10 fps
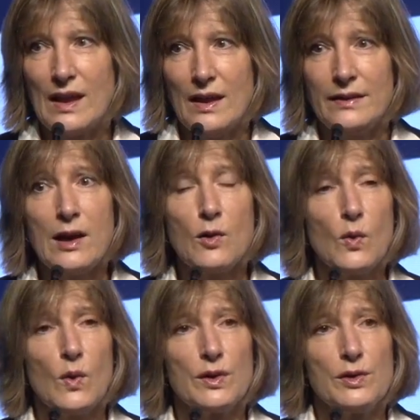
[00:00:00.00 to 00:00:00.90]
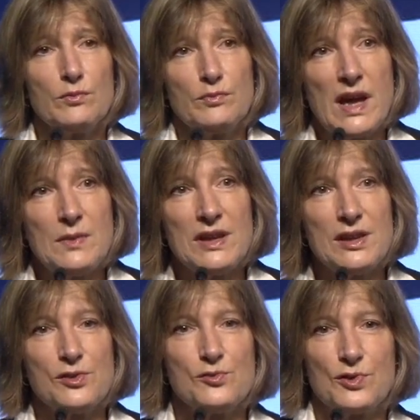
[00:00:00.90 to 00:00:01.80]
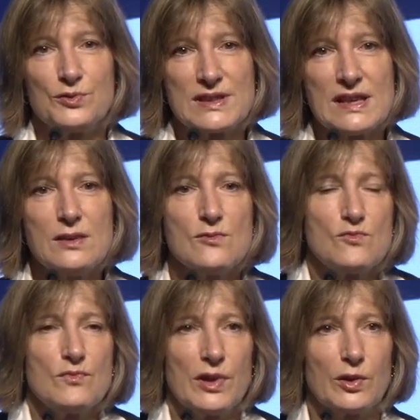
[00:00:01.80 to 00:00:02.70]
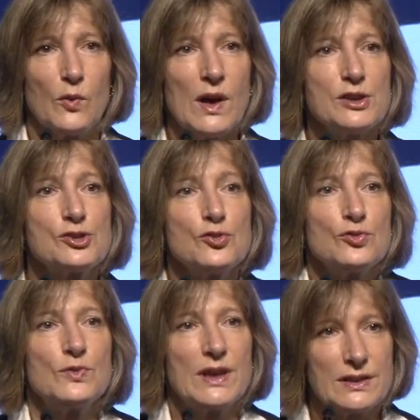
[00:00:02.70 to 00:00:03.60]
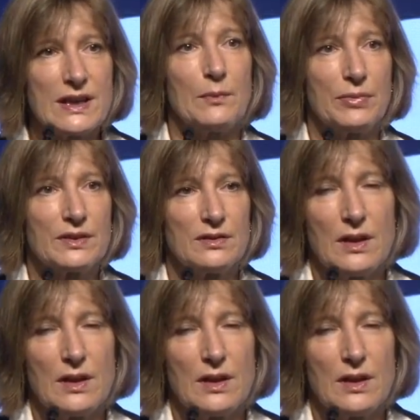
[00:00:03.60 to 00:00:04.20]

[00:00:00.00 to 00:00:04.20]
Now, maybe you could say, but why should we adapt?